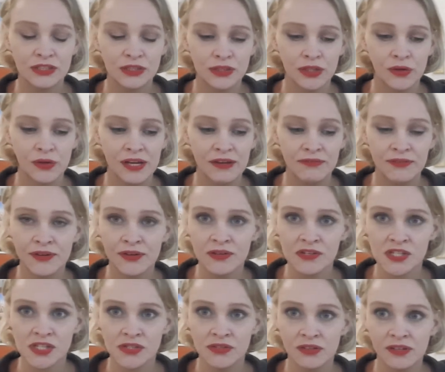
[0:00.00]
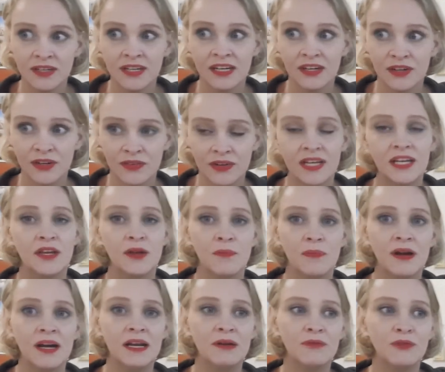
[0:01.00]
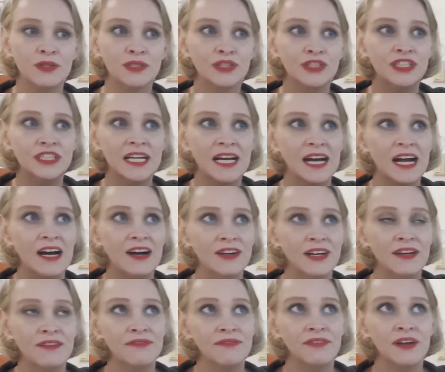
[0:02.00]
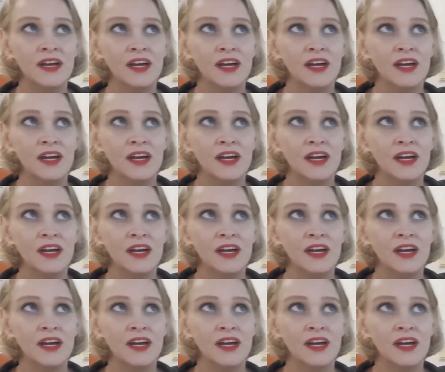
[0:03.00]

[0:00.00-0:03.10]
So if you're a student in Korea, you might want to check out if